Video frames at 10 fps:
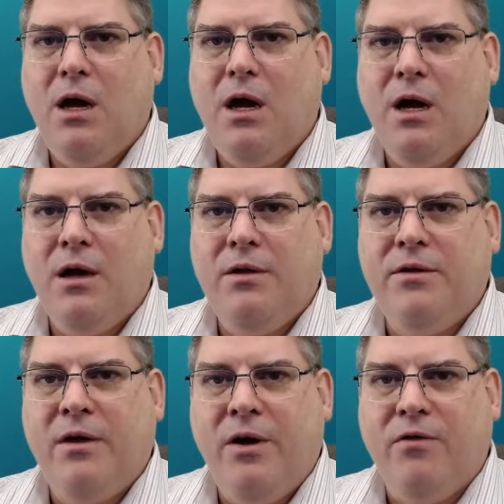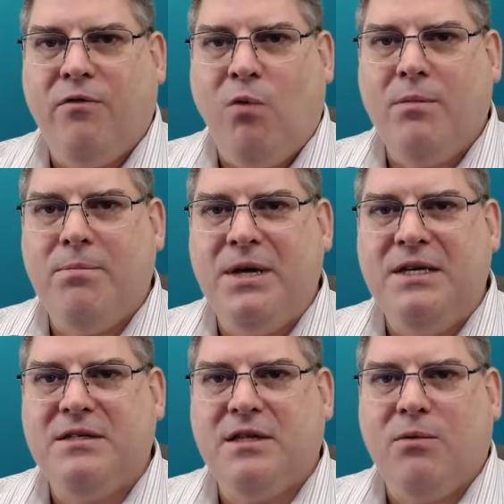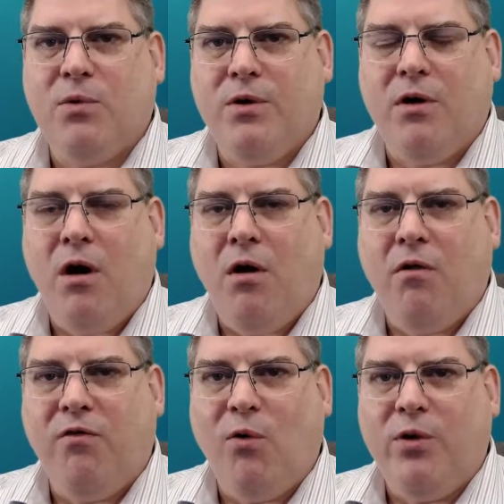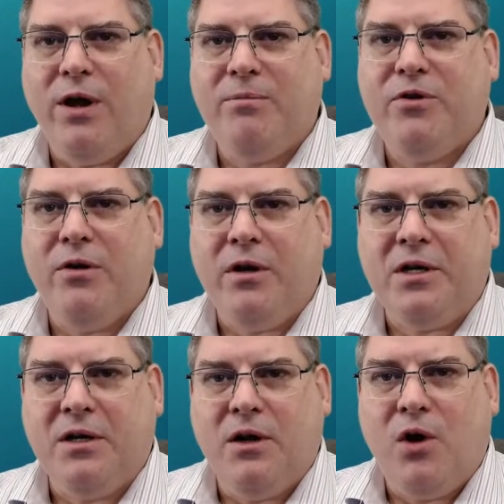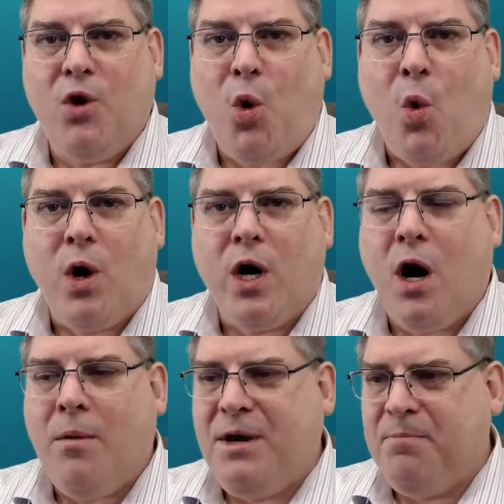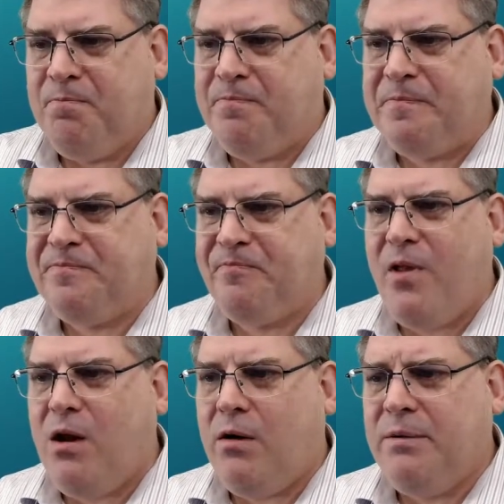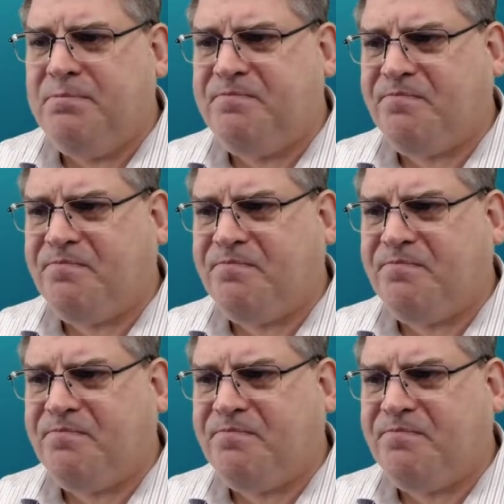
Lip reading: out of one piece that would all fold up to like origami. All right.